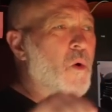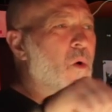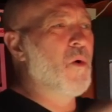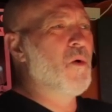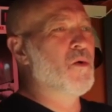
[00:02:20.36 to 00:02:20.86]

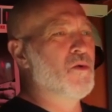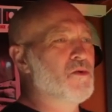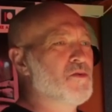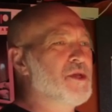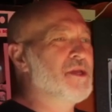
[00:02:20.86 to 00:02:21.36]

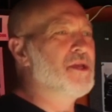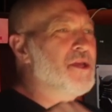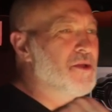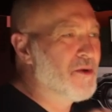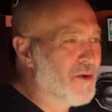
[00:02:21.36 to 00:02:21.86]

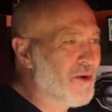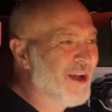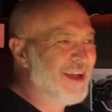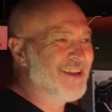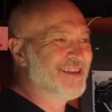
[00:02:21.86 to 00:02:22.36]
He's
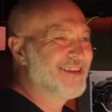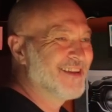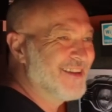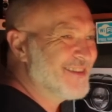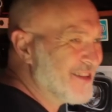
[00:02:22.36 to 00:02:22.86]

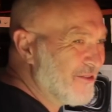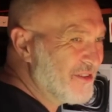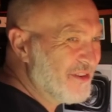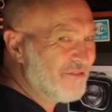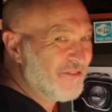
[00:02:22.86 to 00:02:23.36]
so
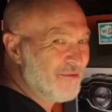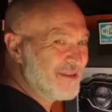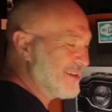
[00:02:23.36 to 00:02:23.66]
under the thumbs,